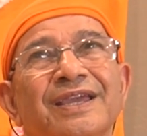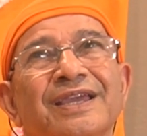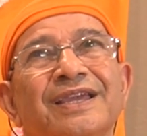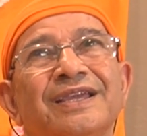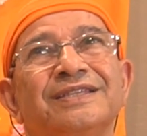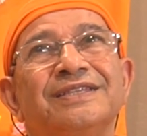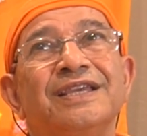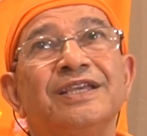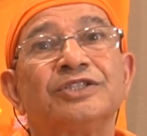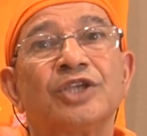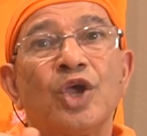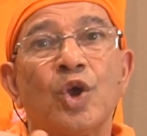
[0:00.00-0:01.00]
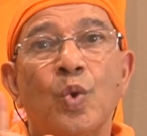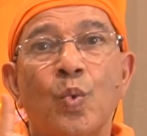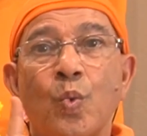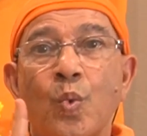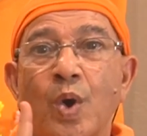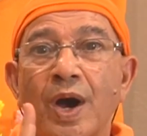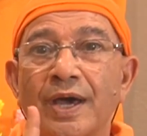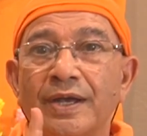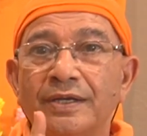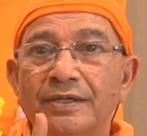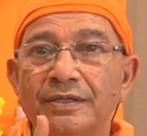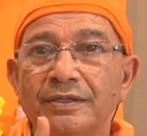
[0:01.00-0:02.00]
He sees
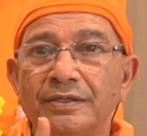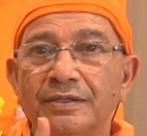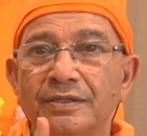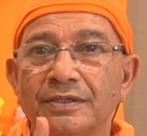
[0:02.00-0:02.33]
one